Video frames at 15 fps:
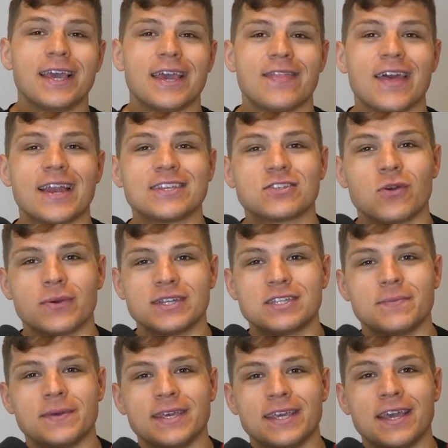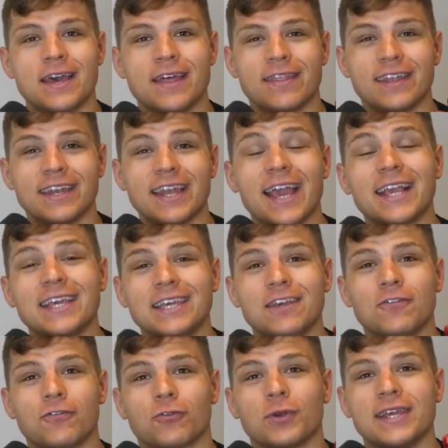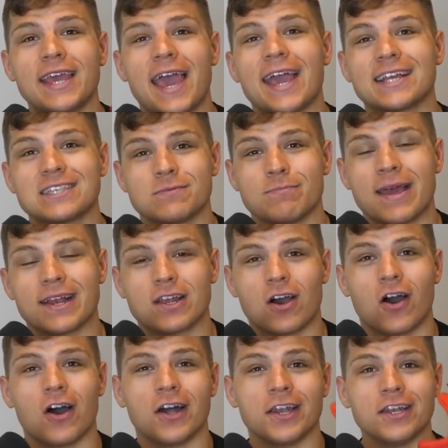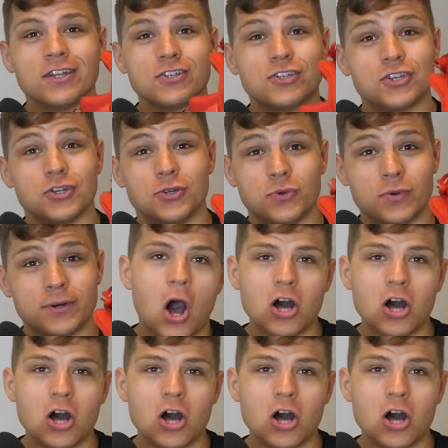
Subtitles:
and that is going to be the Nike Free X Metcon 2.